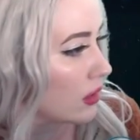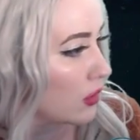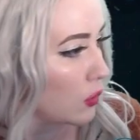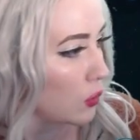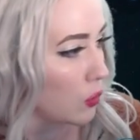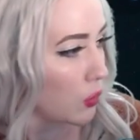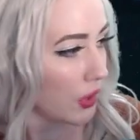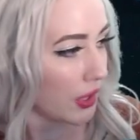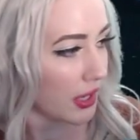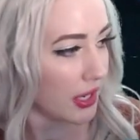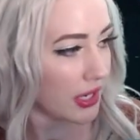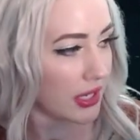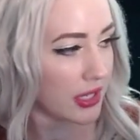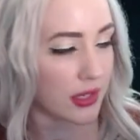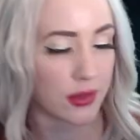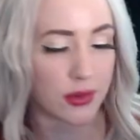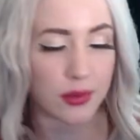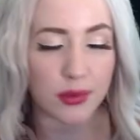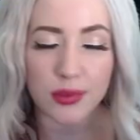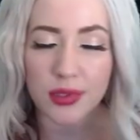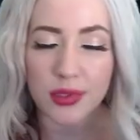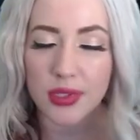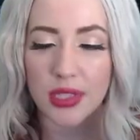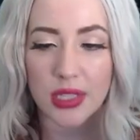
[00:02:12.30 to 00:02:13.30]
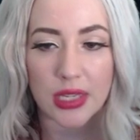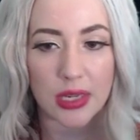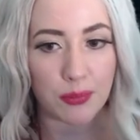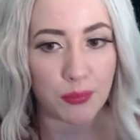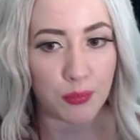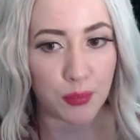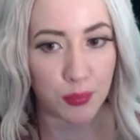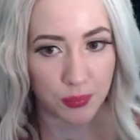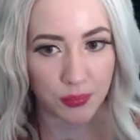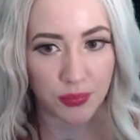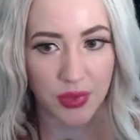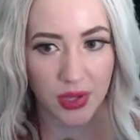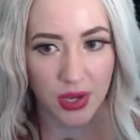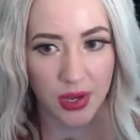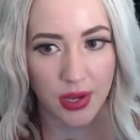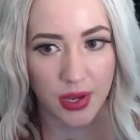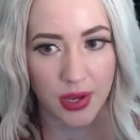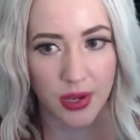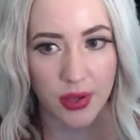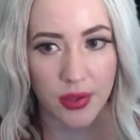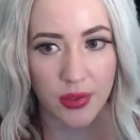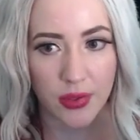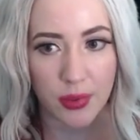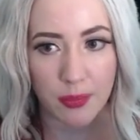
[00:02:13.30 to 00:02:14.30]
We're gonna use the
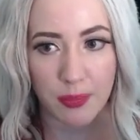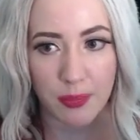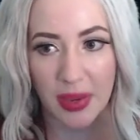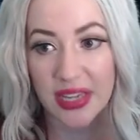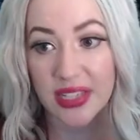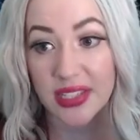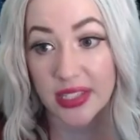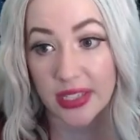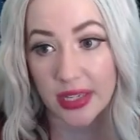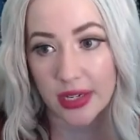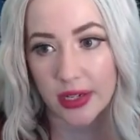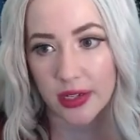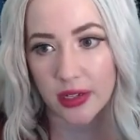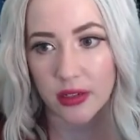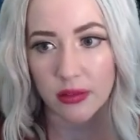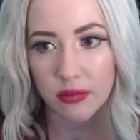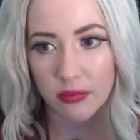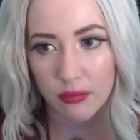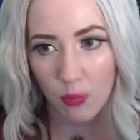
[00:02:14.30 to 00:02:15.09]
basic